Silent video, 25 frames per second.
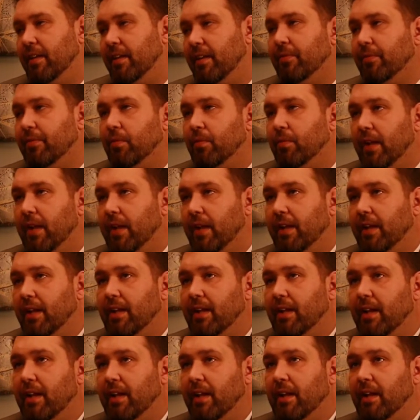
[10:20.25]
Right? For writing
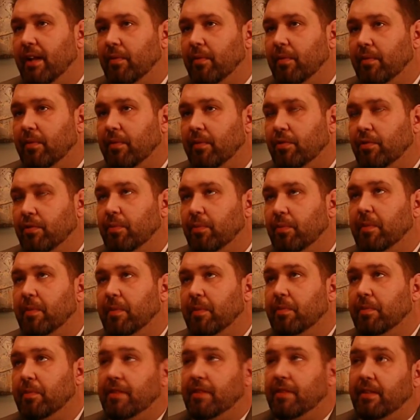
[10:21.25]
that, I would assume that
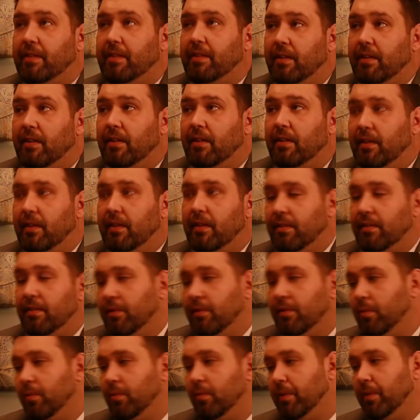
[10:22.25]
presenting it you need
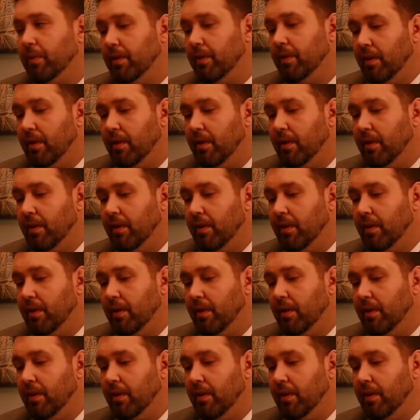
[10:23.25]
to, but